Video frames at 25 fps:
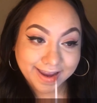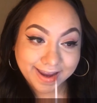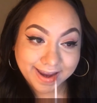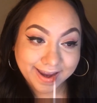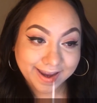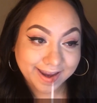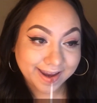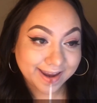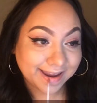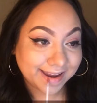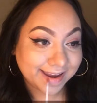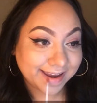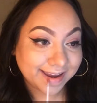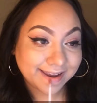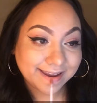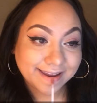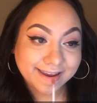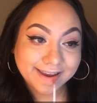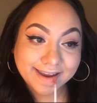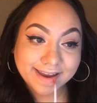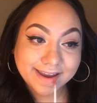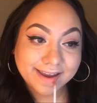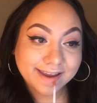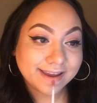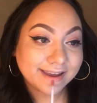I
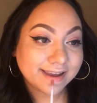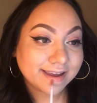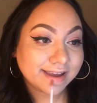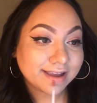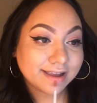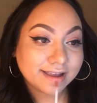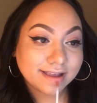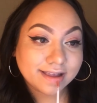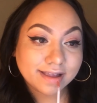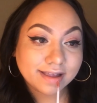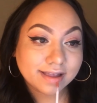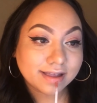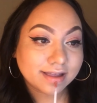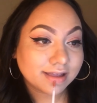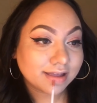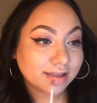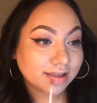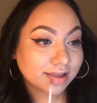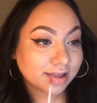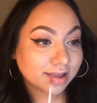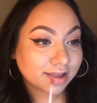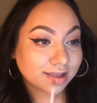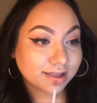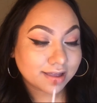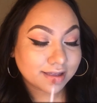love this thing. It's a
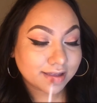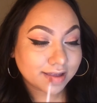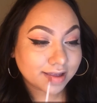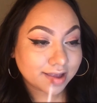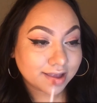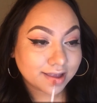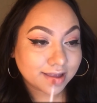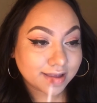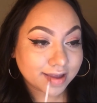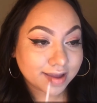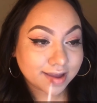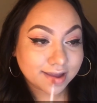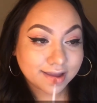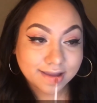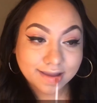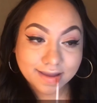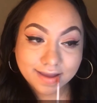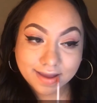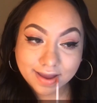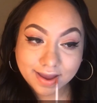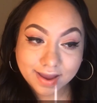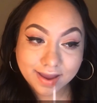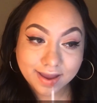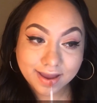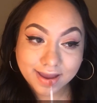nice nude
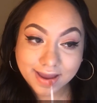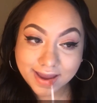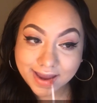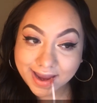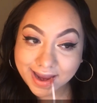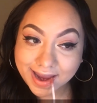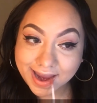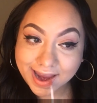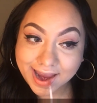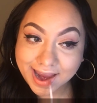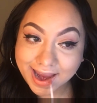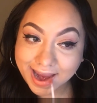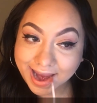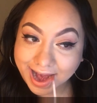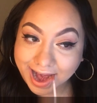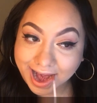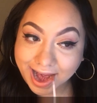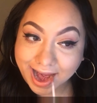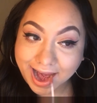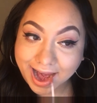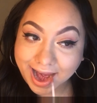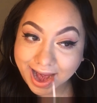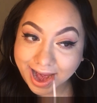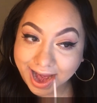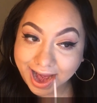with a pink undertone.